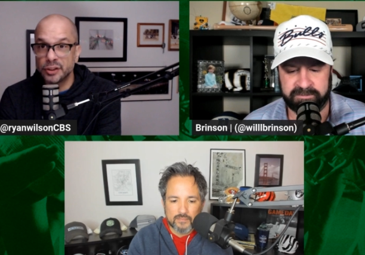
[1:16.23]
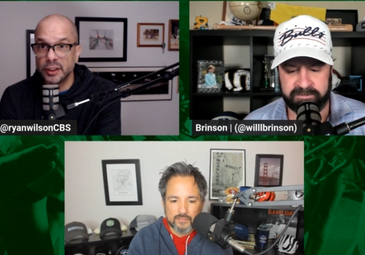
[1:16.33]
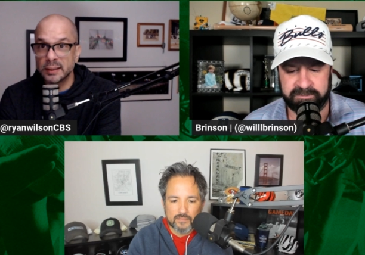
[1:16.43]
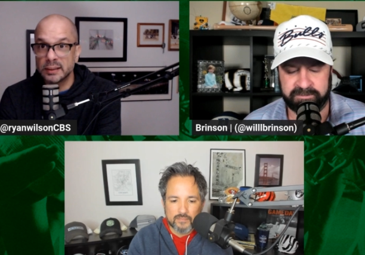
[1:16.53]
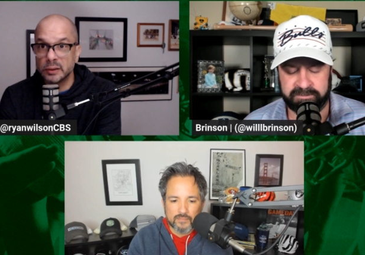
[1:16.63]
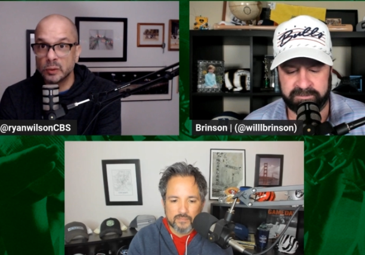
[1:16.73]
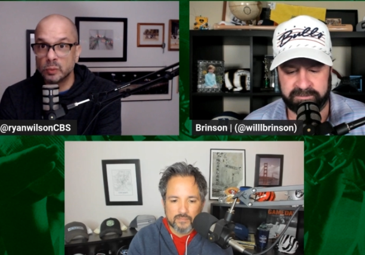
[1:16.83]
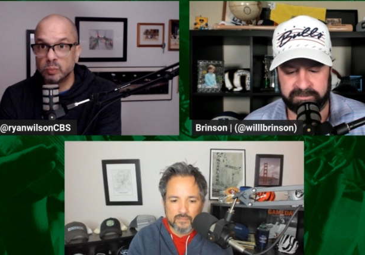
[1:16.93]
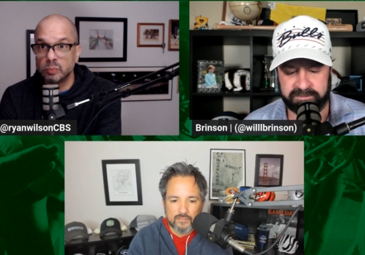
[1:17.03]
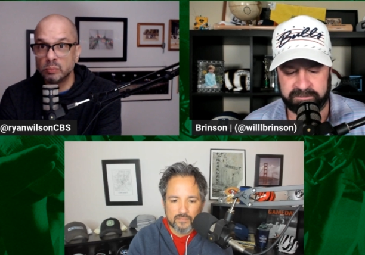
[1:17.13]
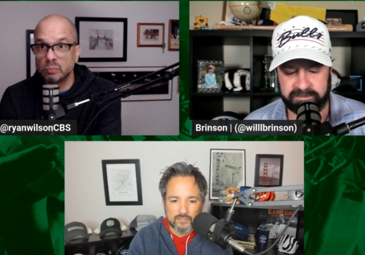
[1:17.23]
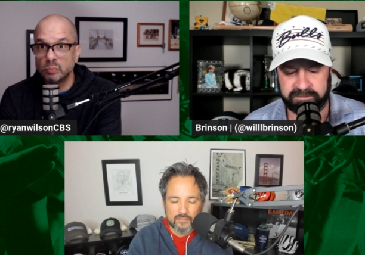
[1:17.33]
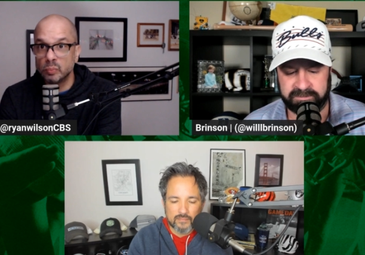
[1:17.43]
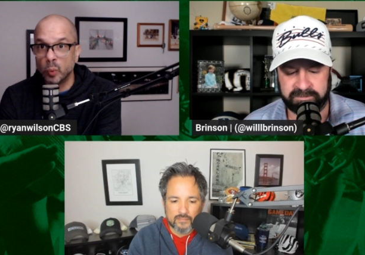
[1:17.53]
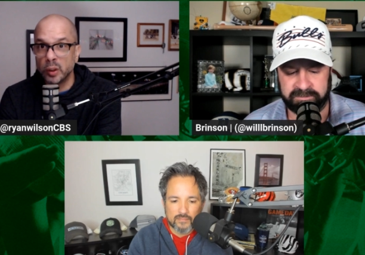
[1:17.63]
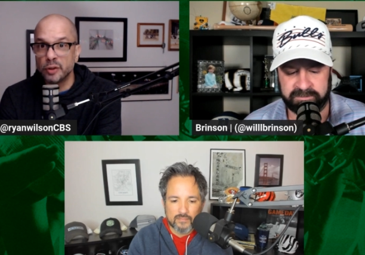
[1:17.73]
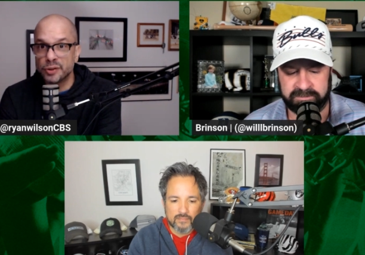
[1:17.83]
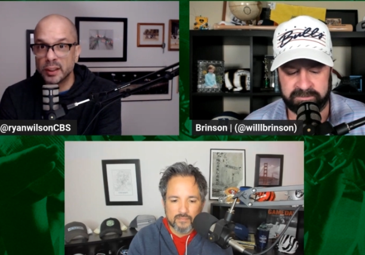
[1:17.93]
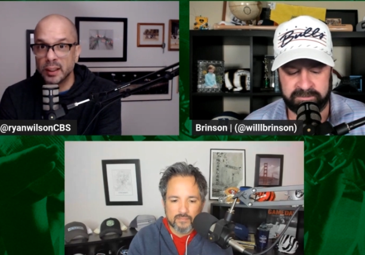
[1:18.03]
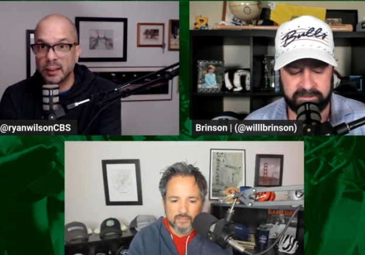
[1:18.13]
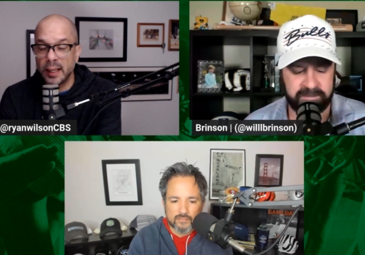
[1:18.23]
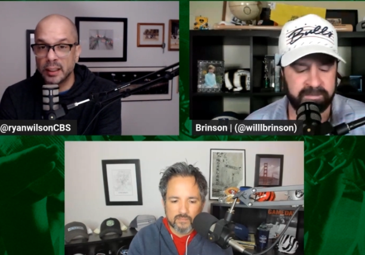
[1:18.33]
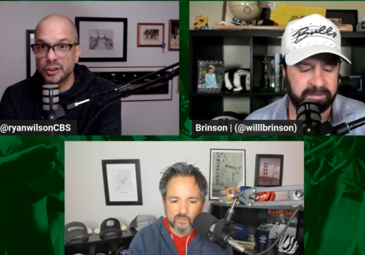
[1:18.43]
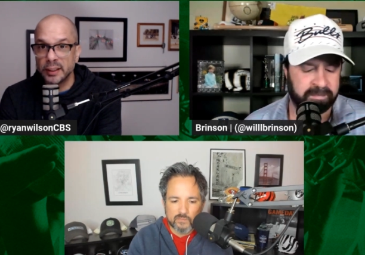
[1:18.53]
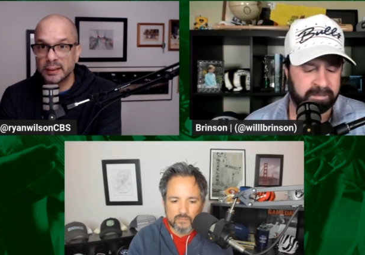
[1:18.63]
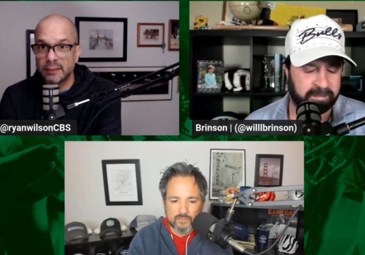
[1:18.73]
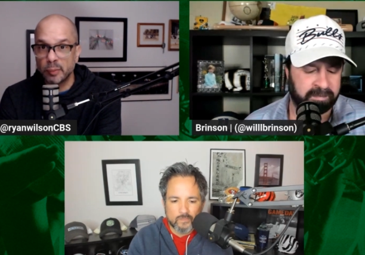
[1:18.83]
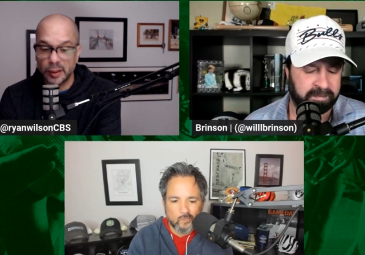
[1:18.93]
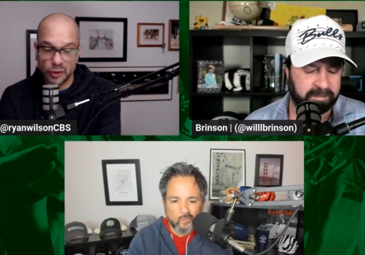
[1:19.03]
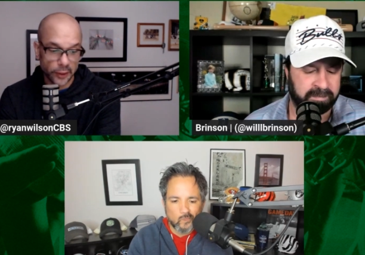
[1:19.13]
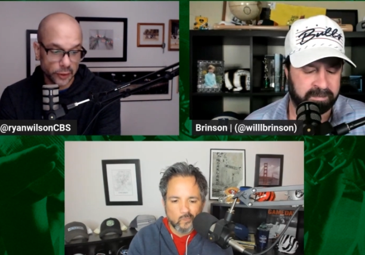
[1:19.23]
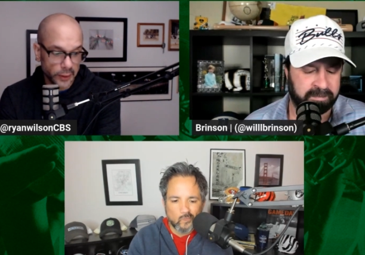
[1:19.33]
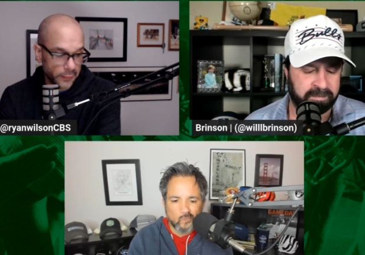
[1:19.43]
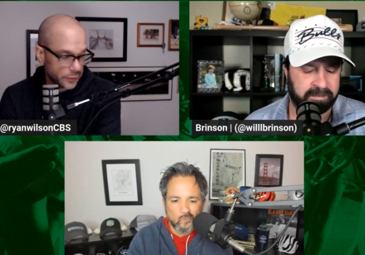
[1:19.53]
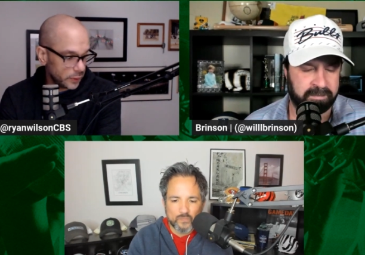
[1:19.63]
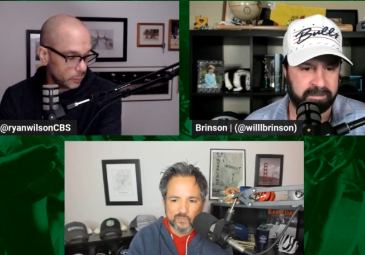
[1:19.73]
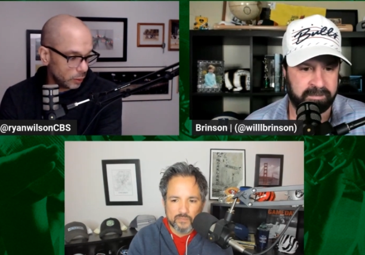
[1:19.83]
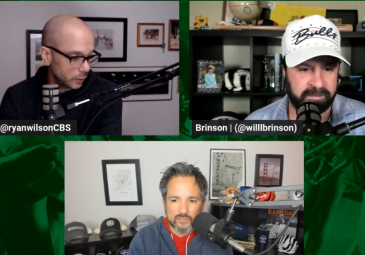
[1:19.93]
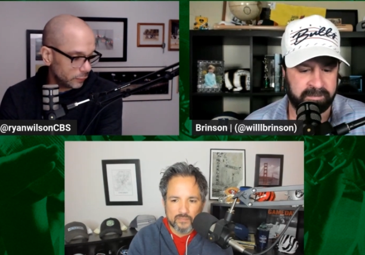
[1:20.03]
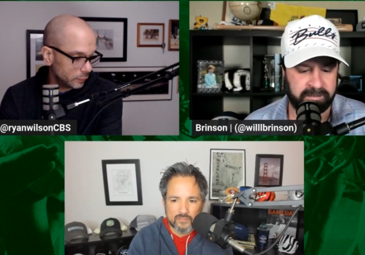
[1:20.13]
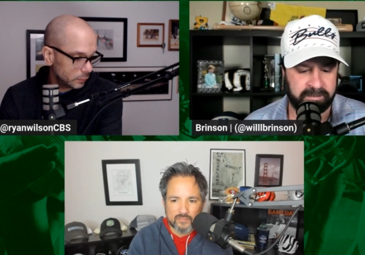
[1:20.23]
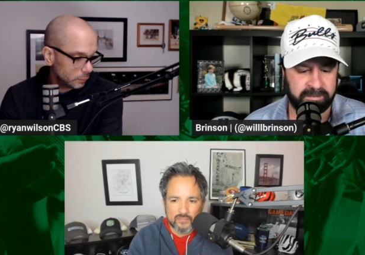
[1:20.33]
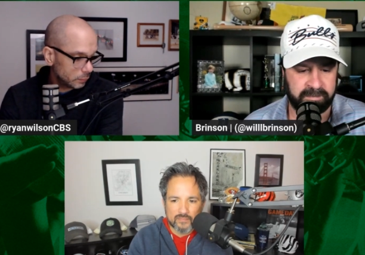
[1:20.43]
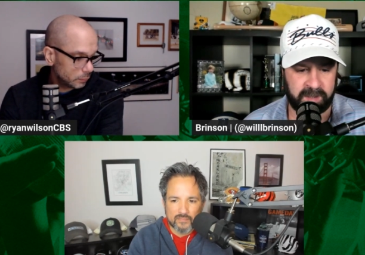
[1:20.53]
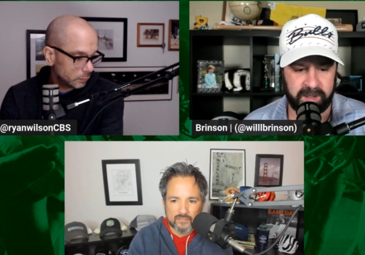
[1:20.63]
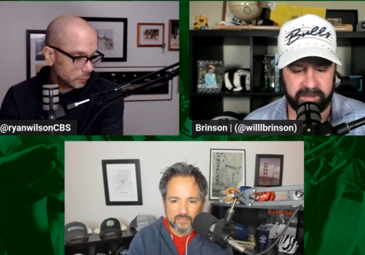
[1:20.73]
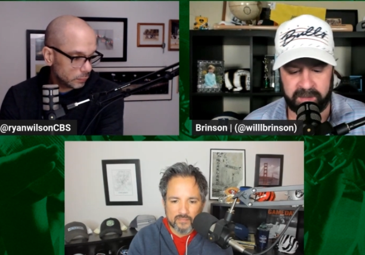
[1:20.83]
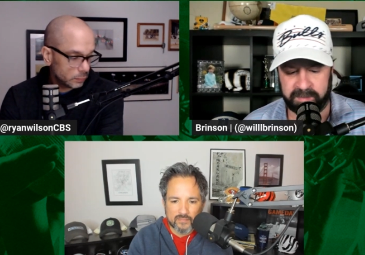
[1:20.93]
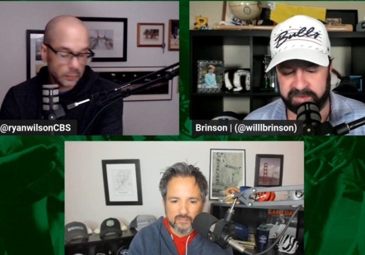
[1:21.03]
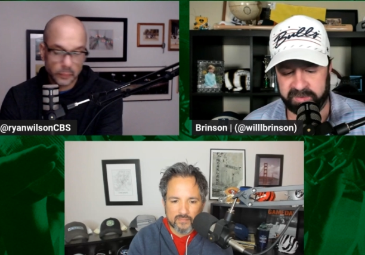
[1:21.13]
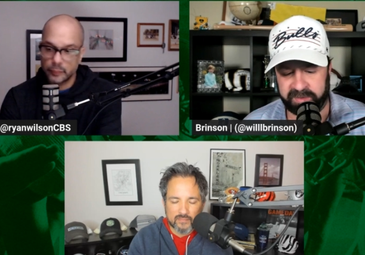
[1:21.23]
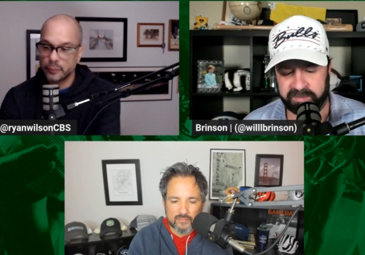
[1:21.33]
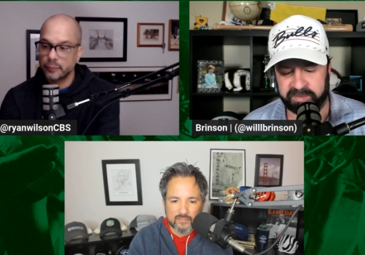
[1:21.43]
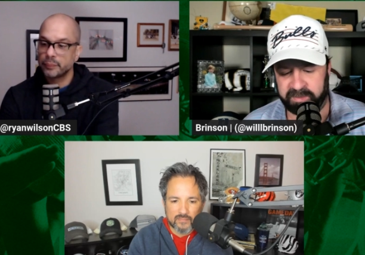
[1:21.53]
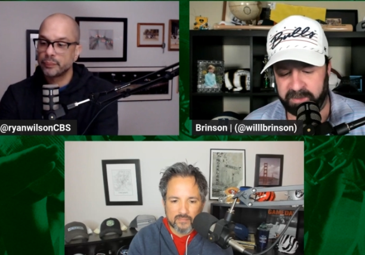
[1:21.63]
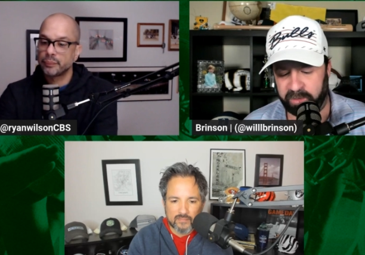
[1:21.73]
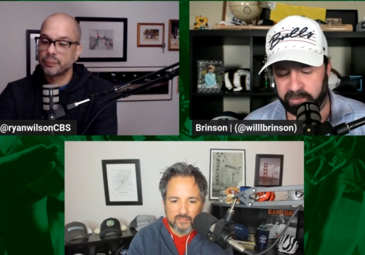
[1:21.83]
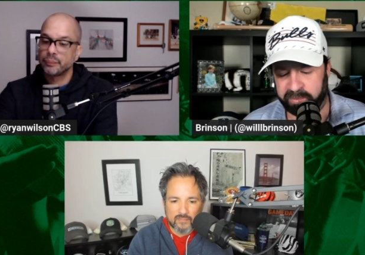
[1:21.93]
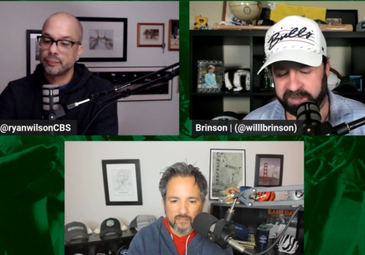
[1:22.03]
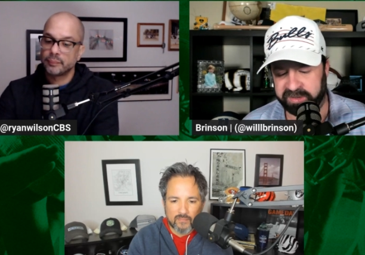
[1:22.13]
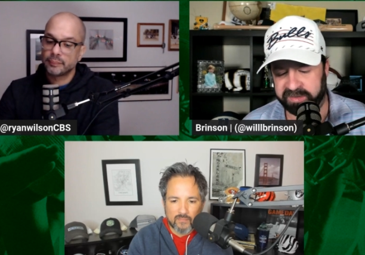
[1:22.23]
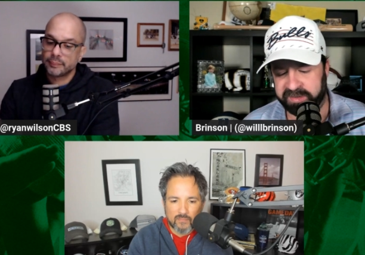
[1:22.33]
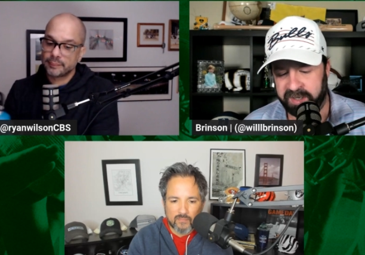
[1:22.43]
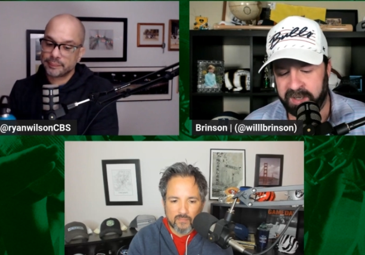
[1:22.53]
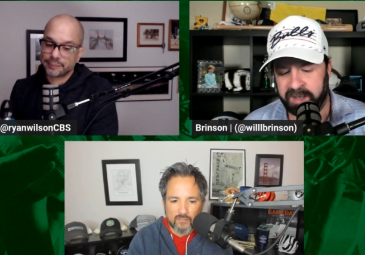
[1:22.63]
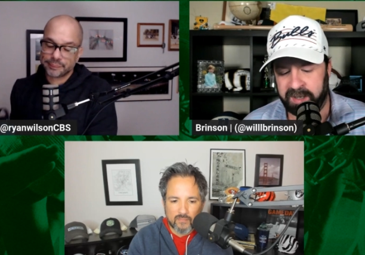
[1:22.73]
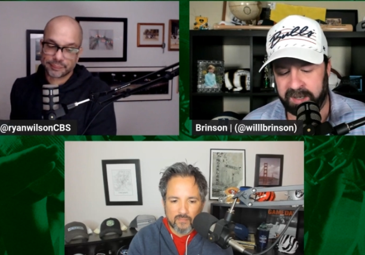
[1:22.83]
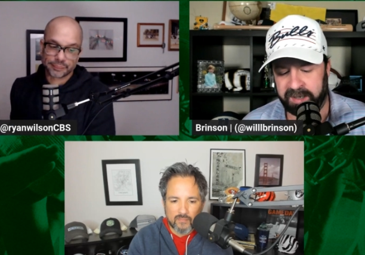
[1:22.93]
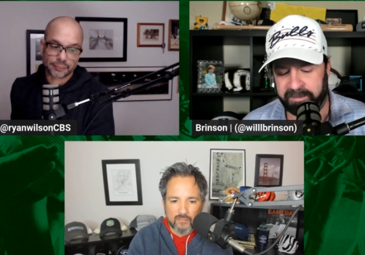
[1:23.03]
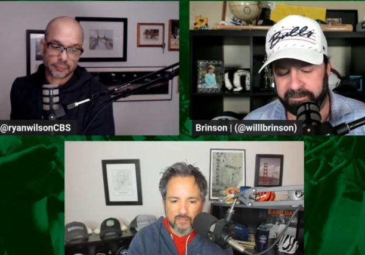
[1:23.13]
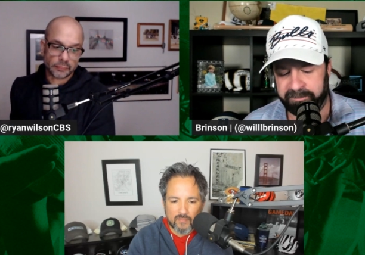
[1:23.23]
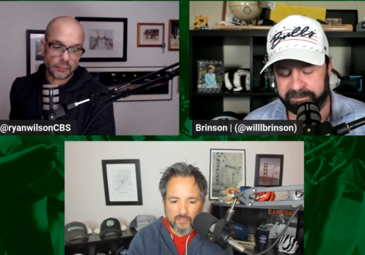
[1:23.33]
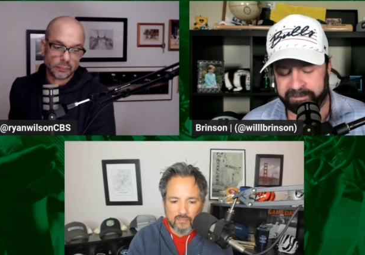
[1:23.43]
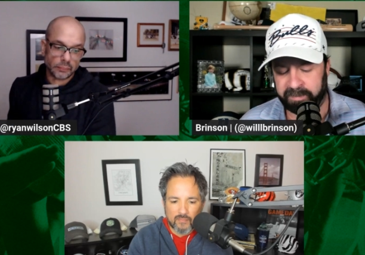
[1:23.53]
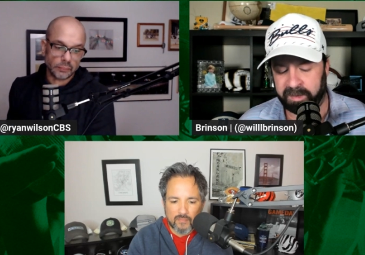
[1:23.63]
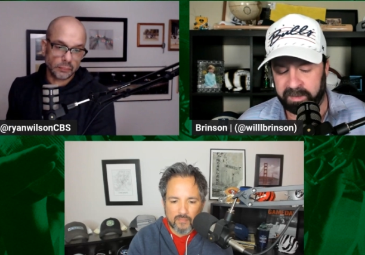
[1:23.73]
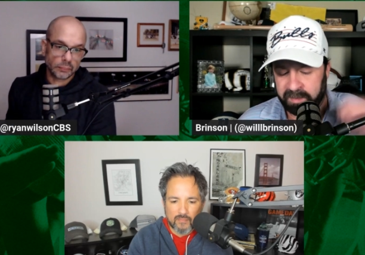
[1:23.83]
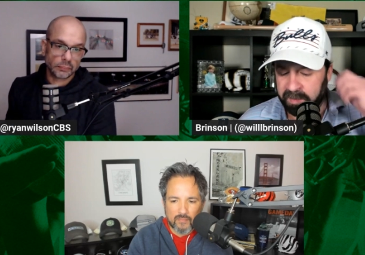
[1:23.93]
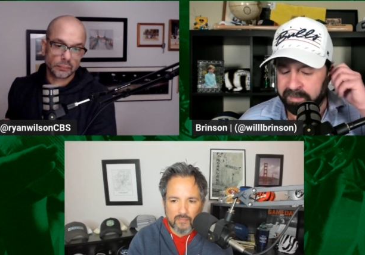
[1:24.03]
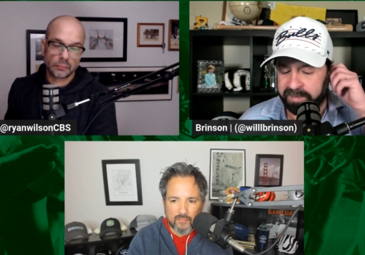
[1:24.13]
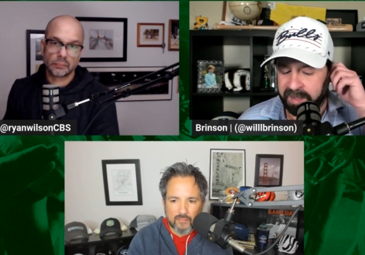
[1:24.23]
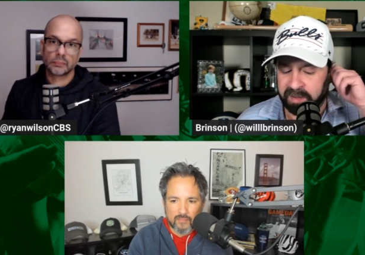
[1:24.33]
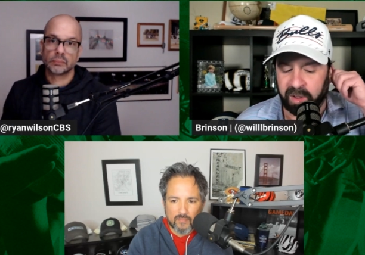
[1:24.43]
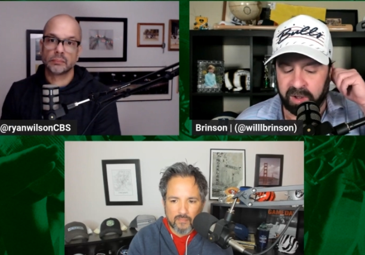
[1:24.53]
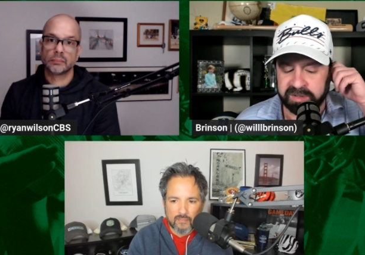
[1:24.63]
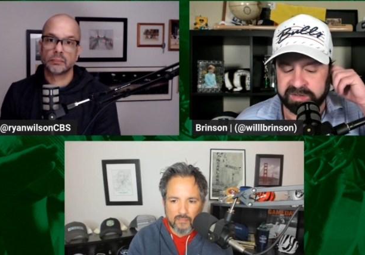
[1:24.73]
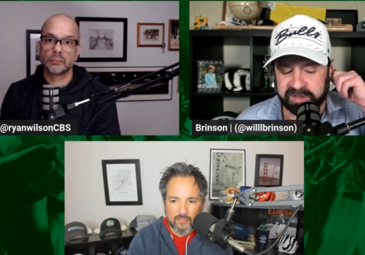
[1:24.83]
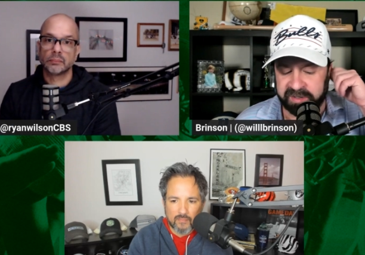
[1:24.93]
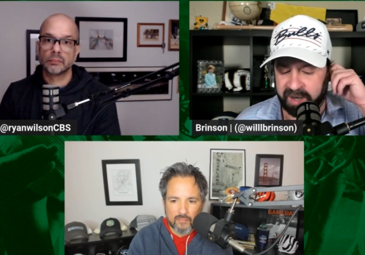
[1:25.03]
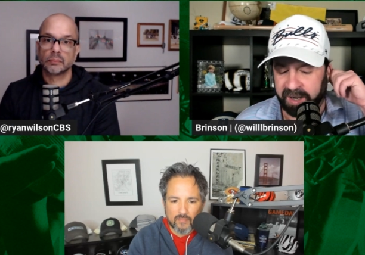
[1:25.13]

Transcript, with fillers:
Speaker 1: a chance to? One of you said that they had a chance to have the best record in the AFC, I believe.
Speaker 2: Yeah, absolutely. That was one of my bold predictions. Um, they lost to the